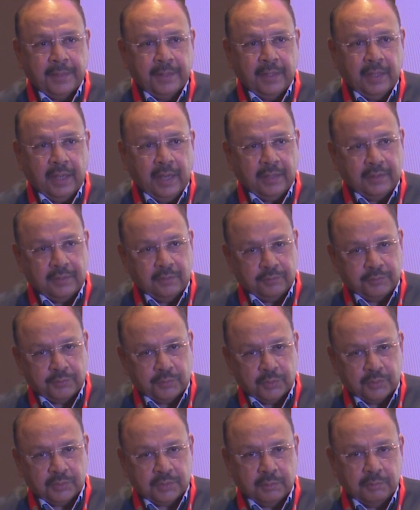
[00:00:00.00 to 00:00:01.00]
And of
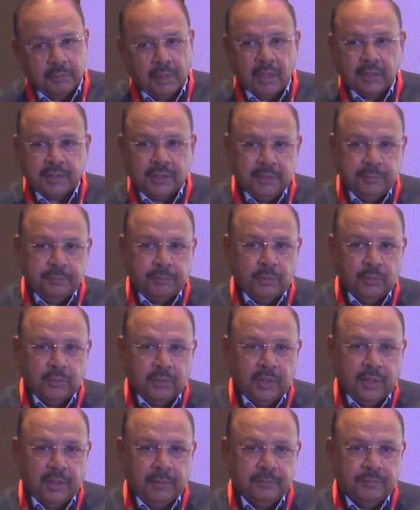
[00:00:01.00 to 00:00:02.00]
course, the marquee
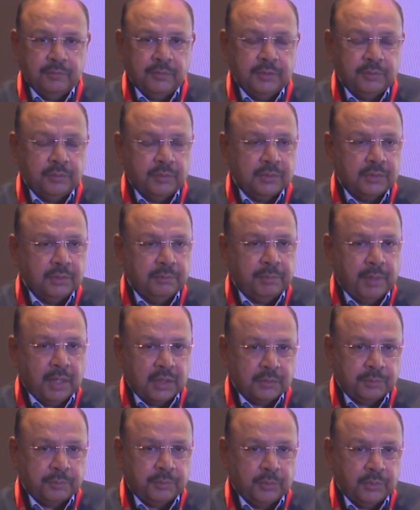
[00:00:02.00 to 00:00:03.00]
program, which was the
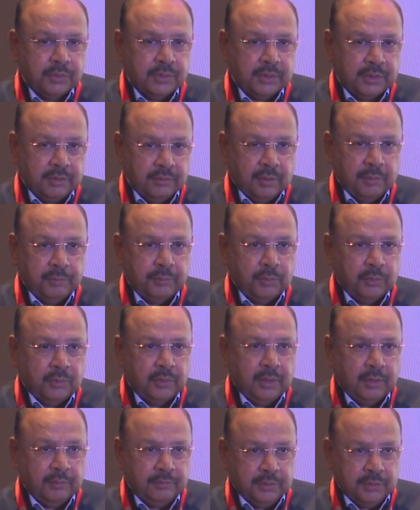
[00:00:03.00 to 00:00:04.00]
Passport Seva
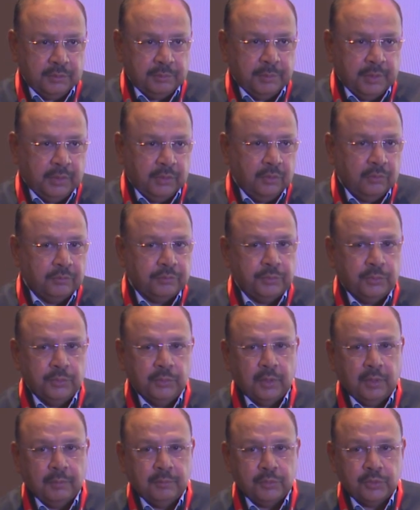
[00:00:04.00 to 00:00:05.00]
program, which many of
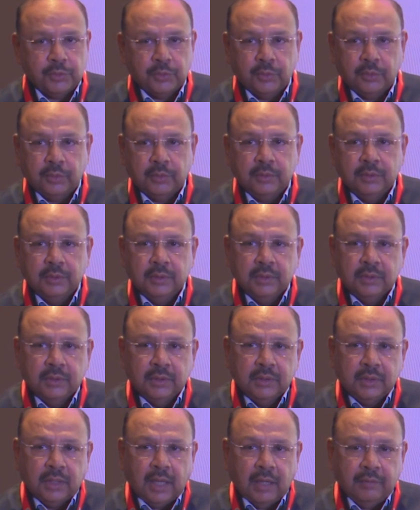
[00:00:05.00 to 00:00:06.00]
you, I'm sure,
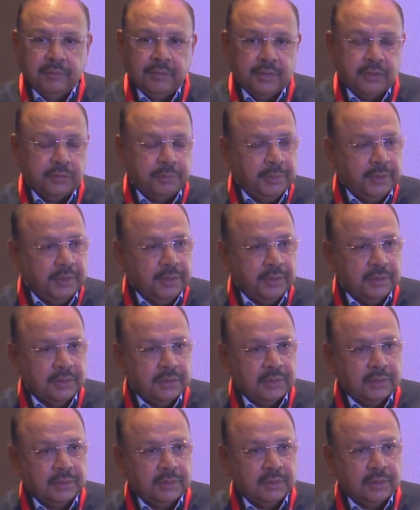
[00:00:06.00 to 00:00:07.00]
have
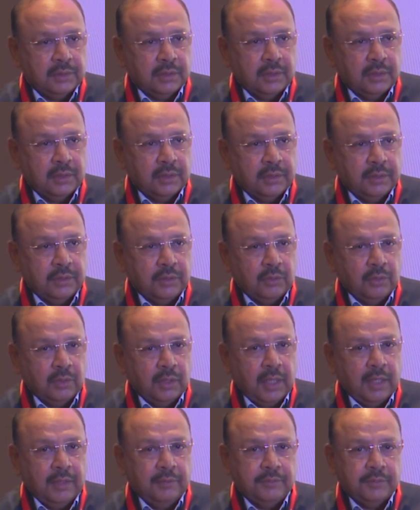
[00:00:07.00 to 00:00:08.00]
experienced in your
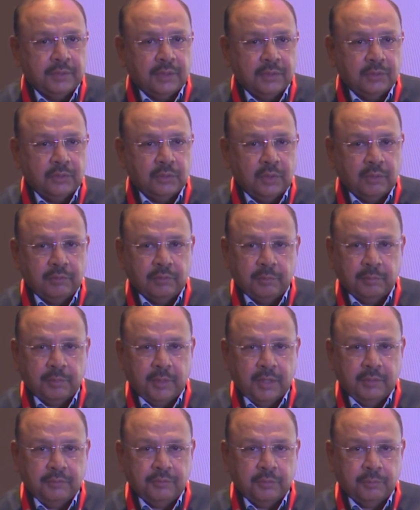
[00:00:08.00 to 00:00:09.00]
lives as you have
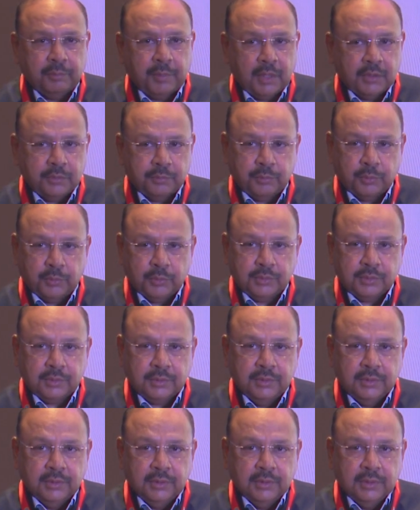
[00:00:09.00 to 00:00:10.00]
applied for passports
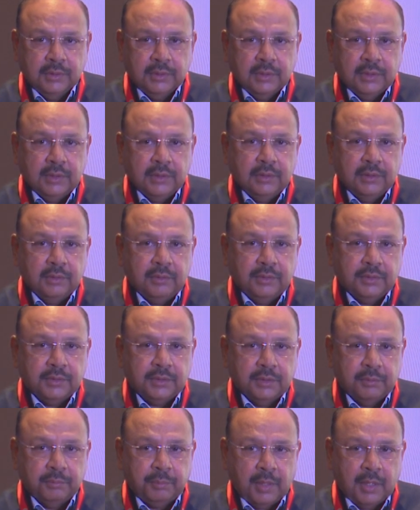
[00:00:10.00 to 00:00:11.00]
in the
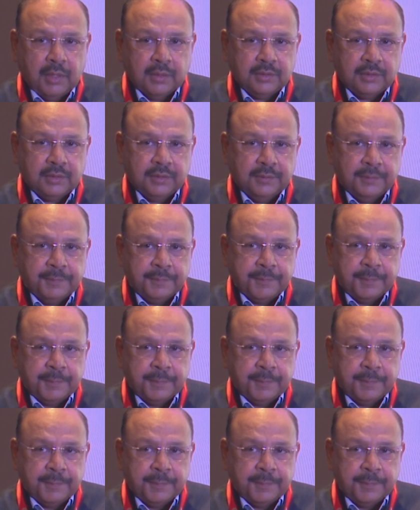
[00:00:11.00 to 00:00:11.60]
recent past.